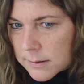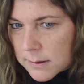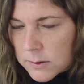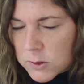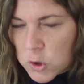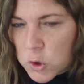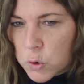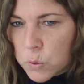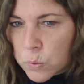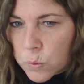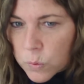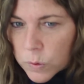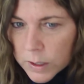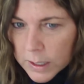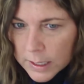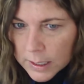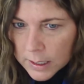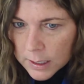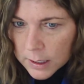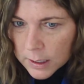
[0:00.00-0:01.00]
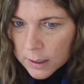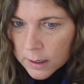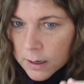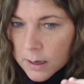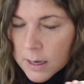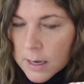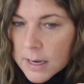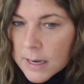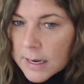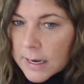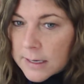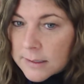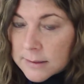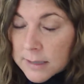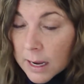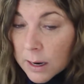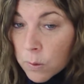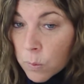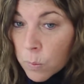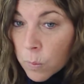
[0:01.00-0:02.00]
It's green, it's
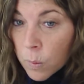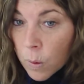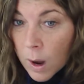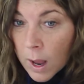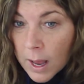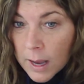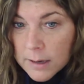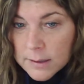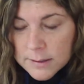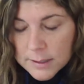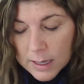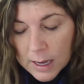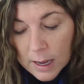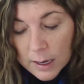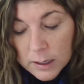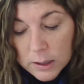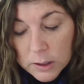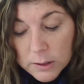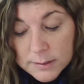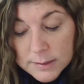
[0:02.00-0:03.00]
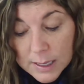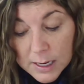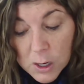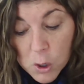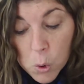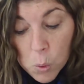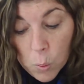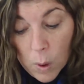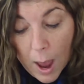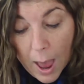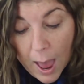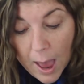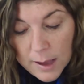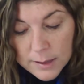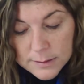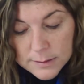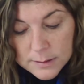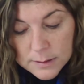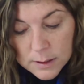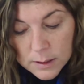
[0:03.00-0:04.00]
on rocks, it kind of looks like grass.
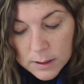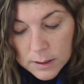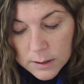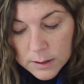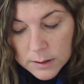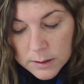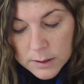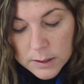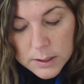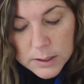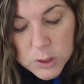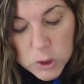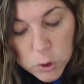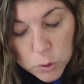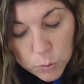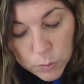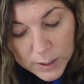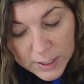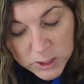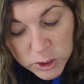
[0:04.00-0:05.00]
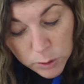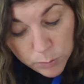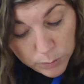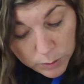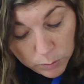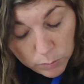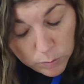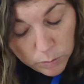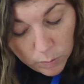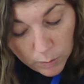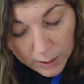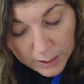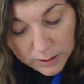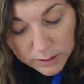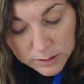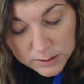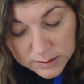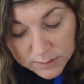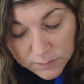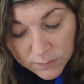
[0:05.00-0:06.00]
To reach it would require
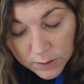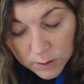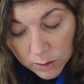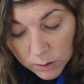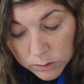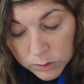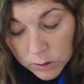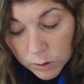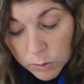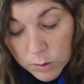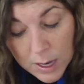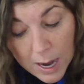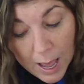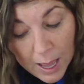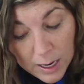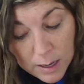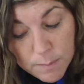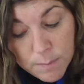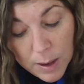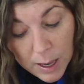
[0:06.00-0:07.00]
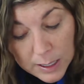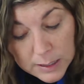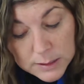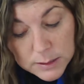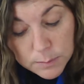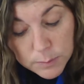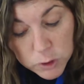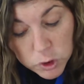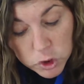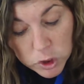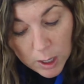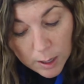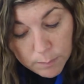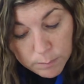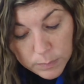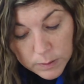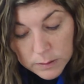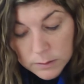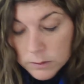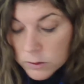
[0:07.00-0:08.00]
a difficult, though not impossible, jump.
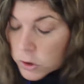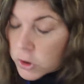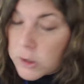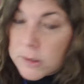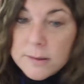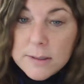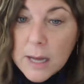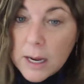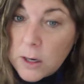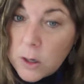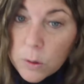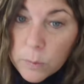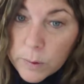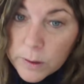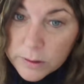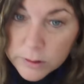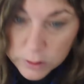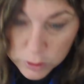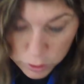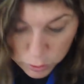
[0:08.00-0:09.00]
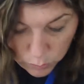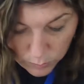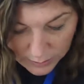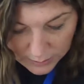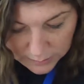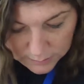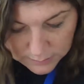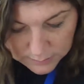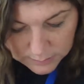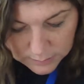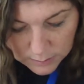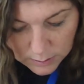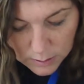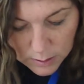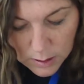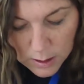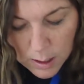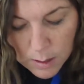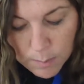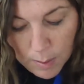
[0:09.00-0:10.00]
She saw no other choice.
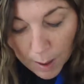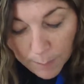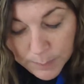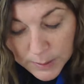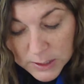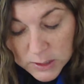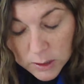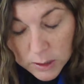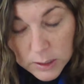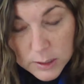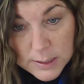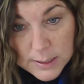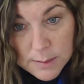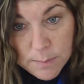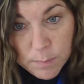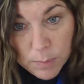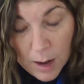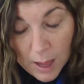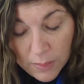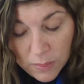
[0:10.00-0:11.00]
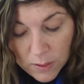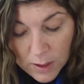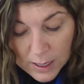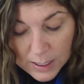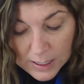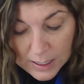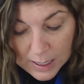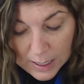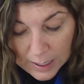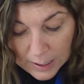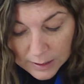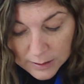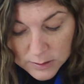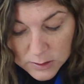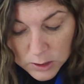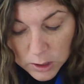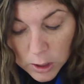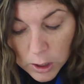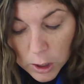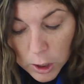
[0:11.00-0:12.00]
Poppy took a deep breath and kicked.